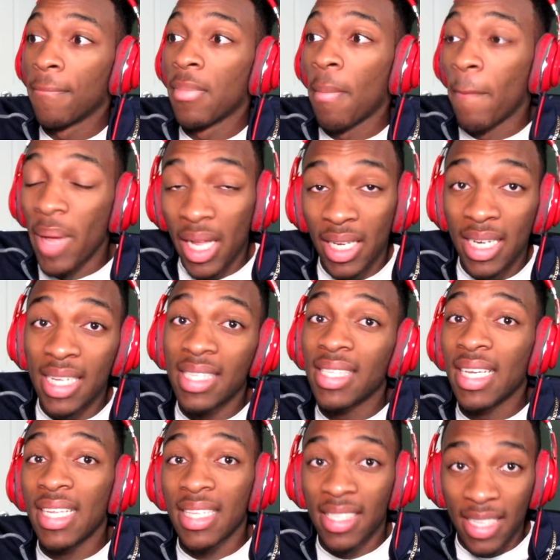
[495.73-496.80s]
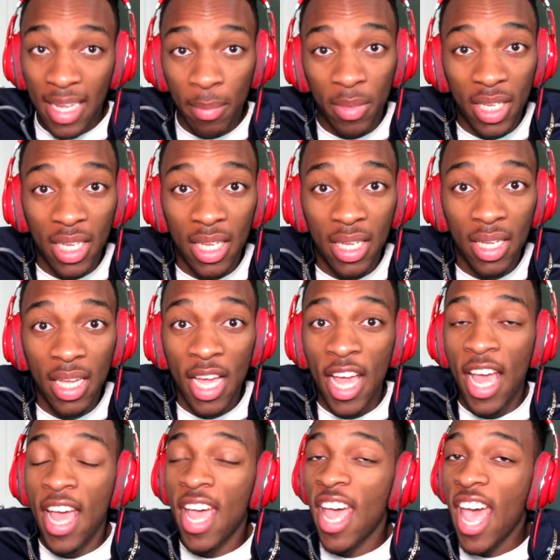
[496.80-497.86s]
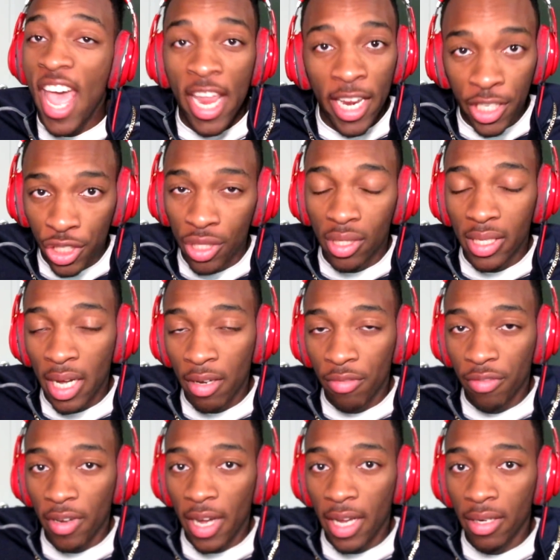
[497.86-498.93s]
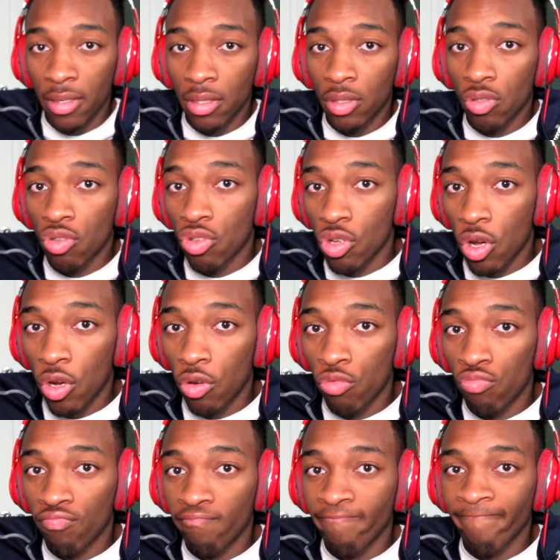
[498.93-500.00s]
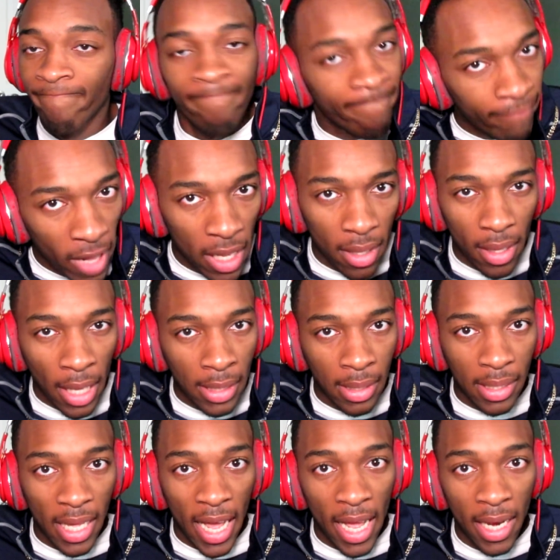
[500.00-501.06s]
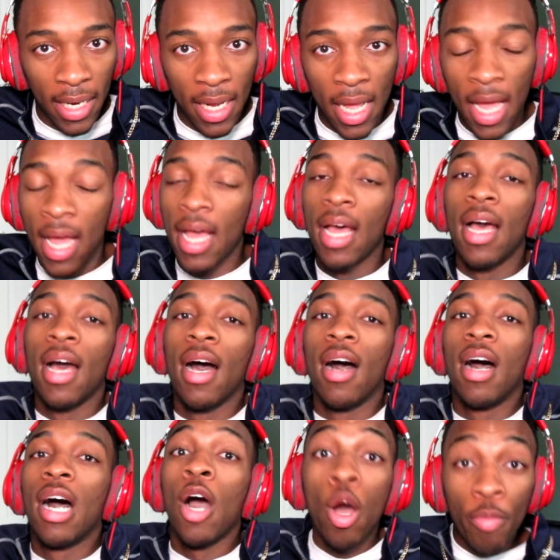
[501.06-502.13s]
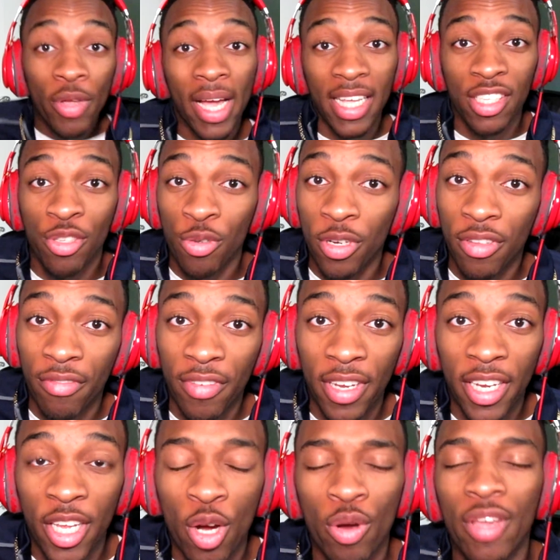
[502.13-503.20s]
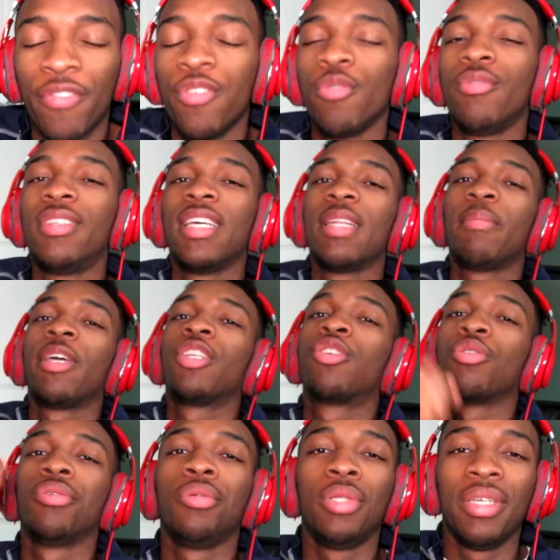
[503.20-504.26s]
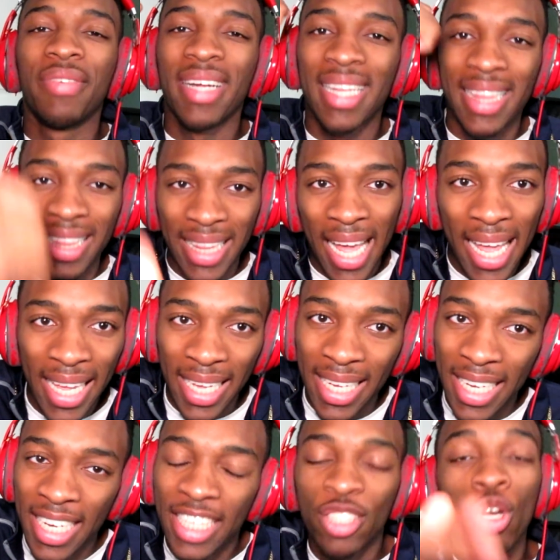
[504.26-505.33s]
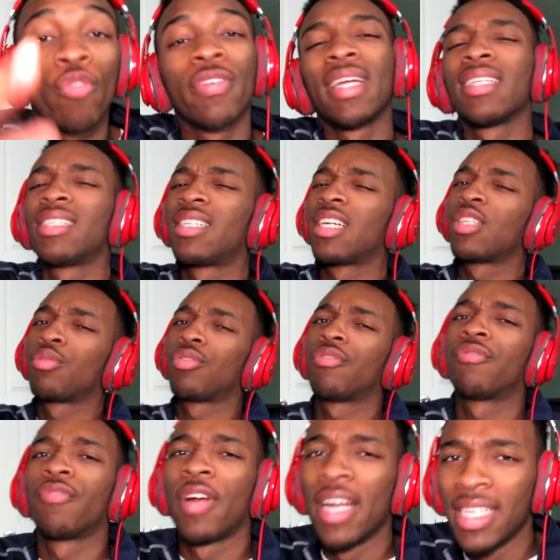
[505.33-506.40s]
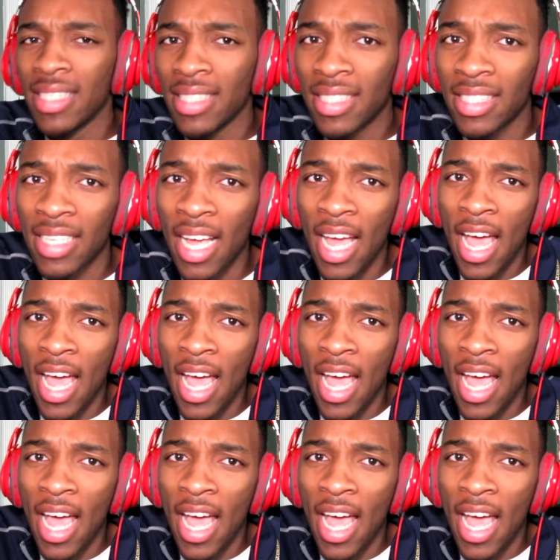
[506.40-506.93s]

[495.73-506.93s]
melodies in the same key, and it should sound fine. So that's that. Hope you guys enjoyed the video. If you did, make sure you leave a like. Don't forget to share it with your friends.